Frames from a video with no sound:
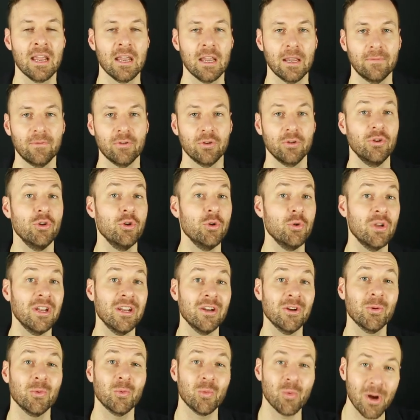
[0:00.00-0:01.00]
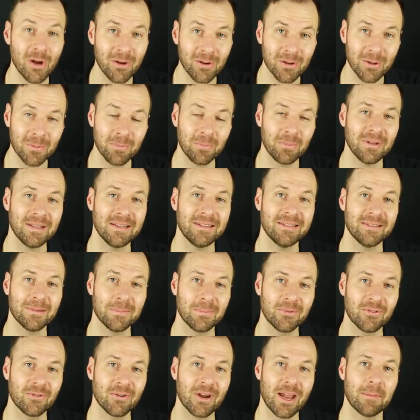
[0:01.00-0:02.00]
If you're new here, welcome. Please
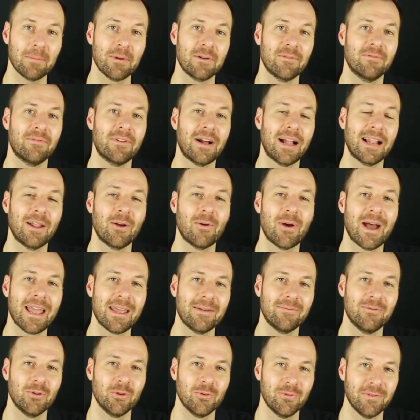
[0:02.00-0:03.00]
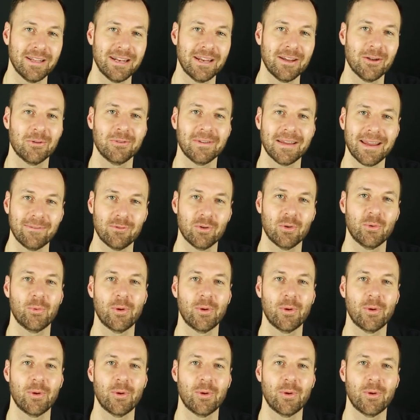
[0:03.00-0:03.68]
subscribe and follow. I have new videos every